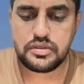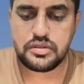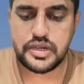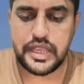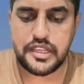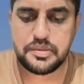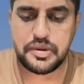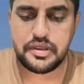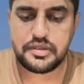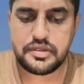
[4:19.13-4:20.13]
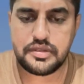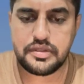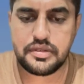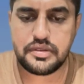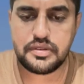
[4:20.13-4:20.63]
good experience.
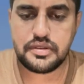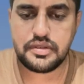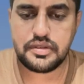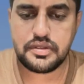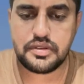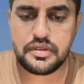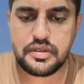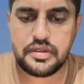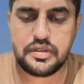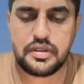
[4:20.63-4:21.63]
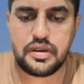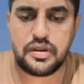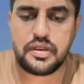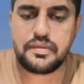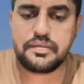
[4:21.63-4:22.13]

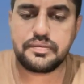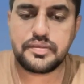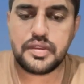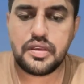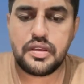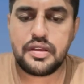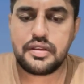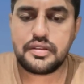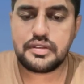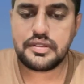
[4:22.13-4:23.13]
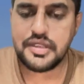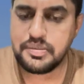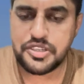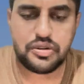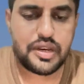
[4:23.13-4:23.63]
Okay,
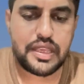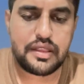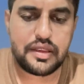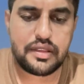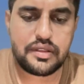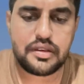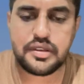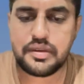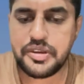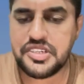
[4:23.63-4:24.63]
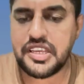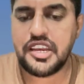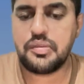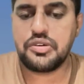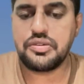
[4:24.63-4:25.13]
this much only the patient
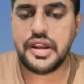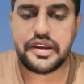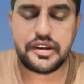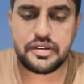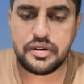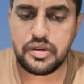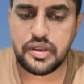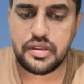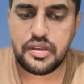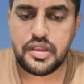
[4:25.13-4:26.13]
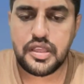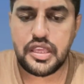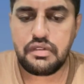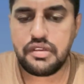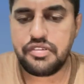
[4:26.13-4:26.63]
can able to write it. Okay,
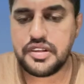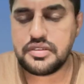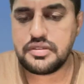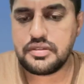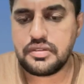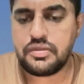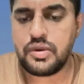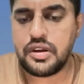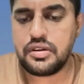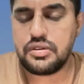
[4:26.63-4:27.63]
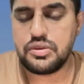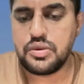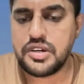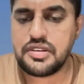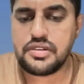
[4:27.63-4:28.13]
even if it is one two
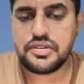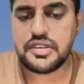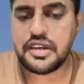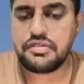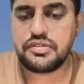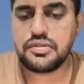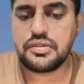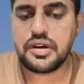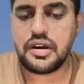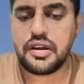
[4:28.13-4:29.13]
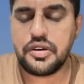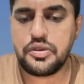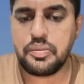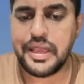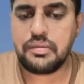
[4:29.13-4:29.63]
words also is enough
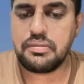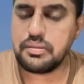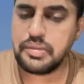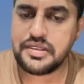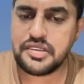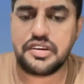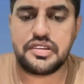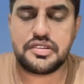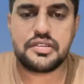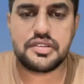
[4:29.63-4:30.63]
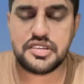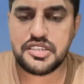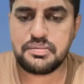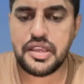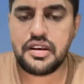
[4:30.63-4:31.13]
to make big sentence. The
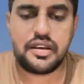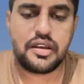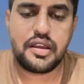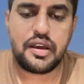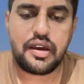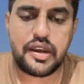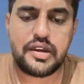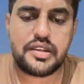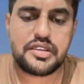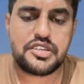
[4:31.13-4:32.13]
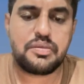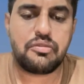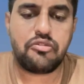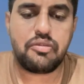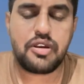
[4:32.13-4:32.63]
system can write it in such
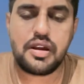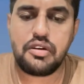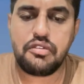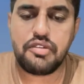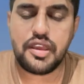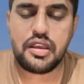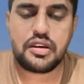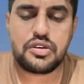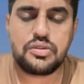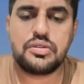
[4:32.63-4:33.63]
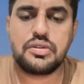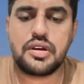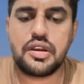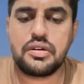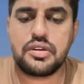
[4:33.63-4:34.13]
a way to
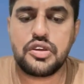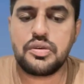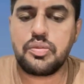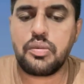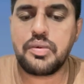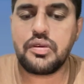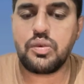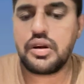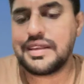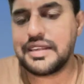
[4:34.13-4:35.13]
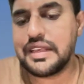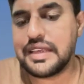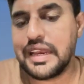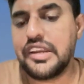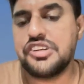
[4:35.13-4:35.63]
give the proper what is his
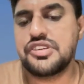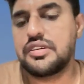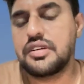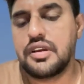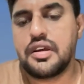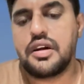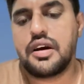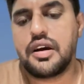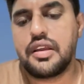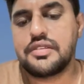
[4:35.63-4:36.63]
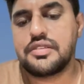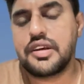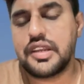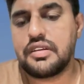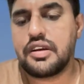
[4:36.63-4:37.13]
intention, is
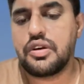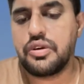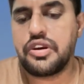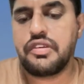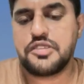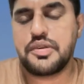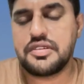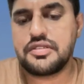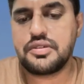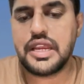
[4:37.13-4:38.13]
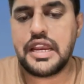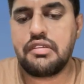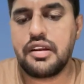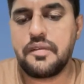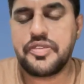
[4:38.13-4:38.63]
written a good review experience. So it
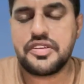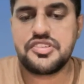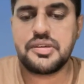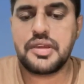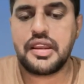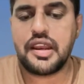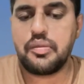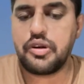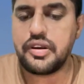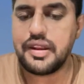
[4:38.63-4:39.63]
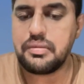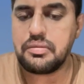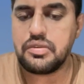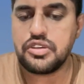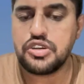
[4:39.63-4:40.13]
will the system can elaborate
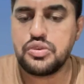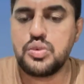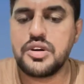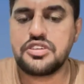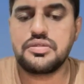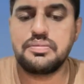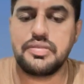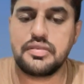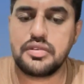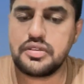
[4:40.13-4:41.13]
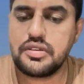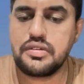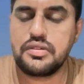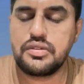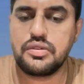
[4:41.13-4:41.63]
the two words to
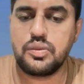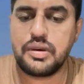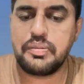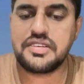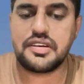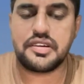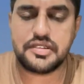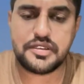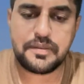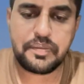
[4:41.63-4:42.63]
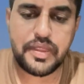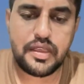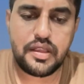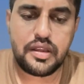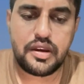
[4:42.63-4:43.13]
one big sentence.
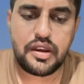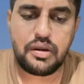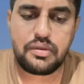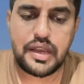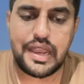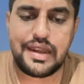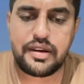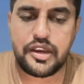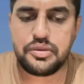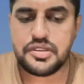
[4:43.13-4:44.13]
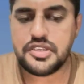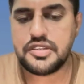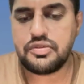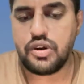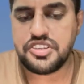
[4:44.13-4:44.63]
Now I'll try to
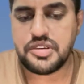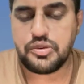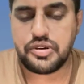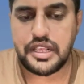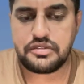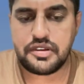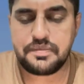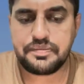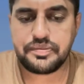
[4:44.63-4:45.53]
this voice input as well.